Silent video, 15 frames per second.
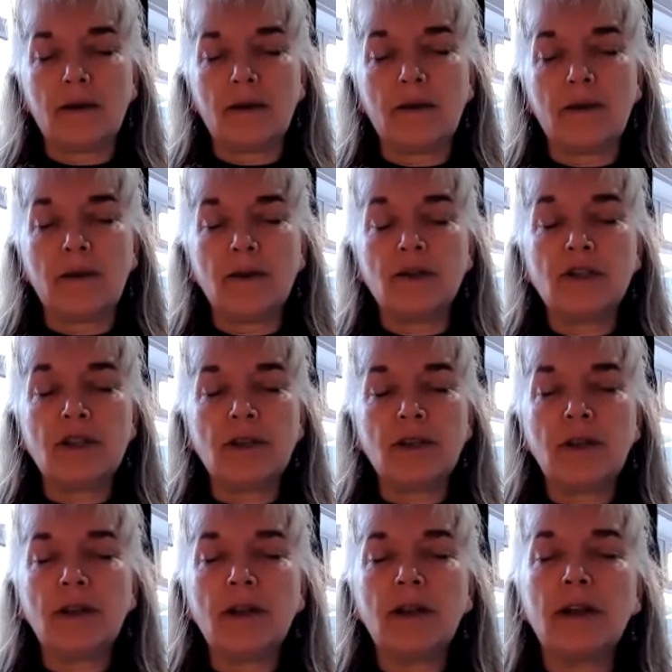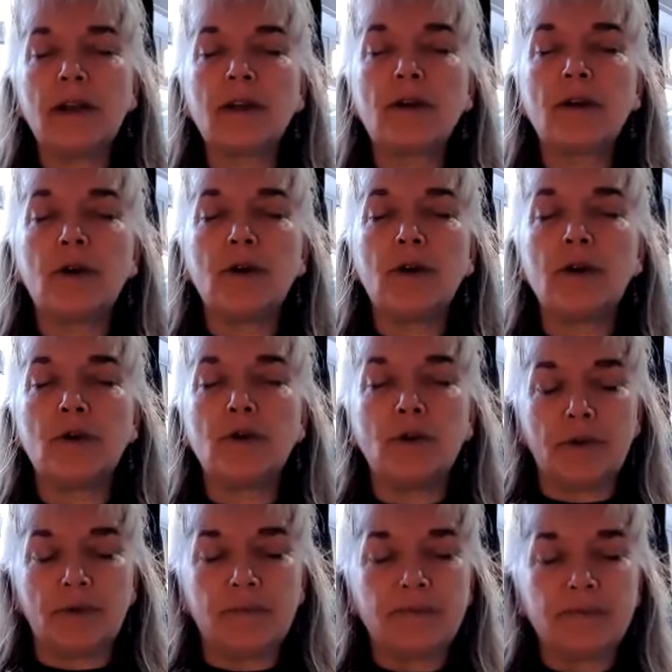And now gently let go
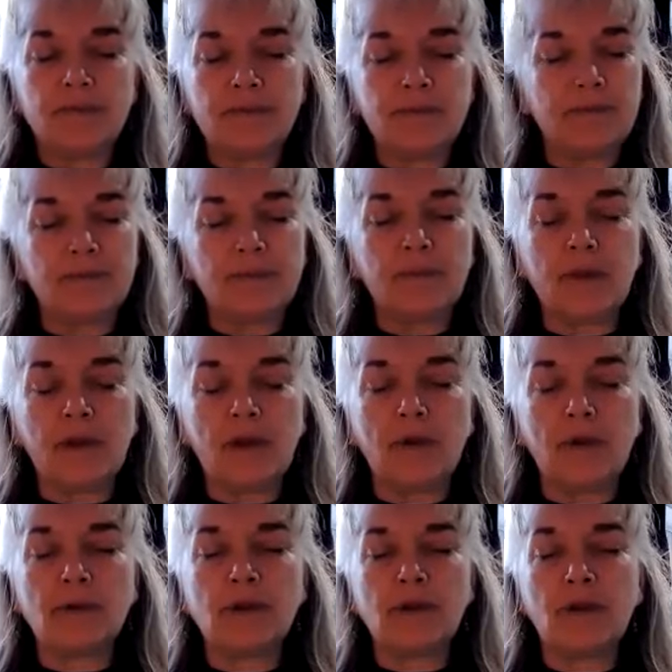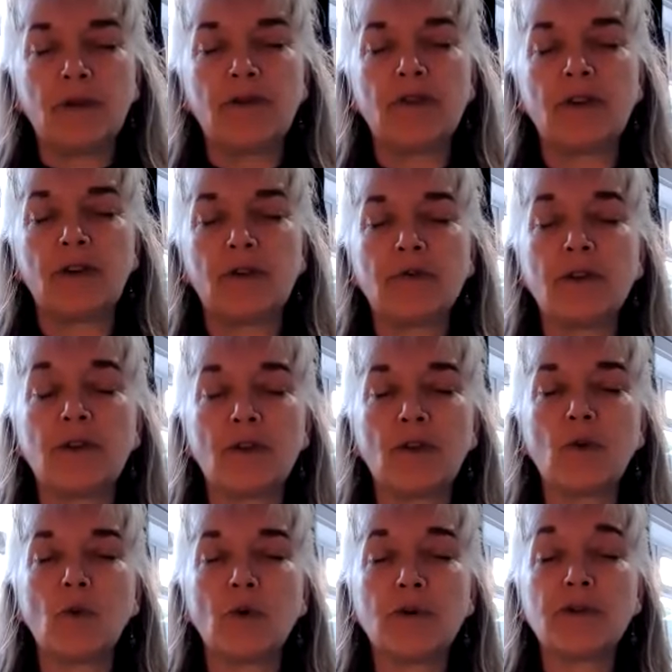the observing of the
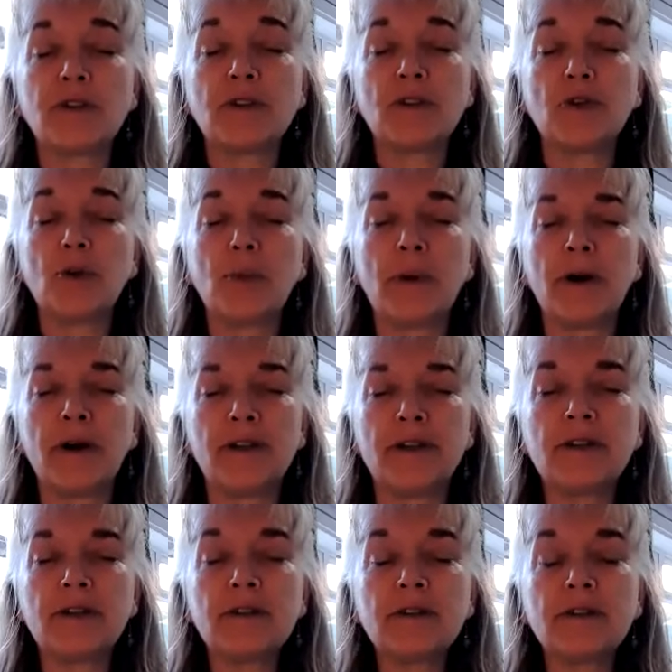thoughts in your mind.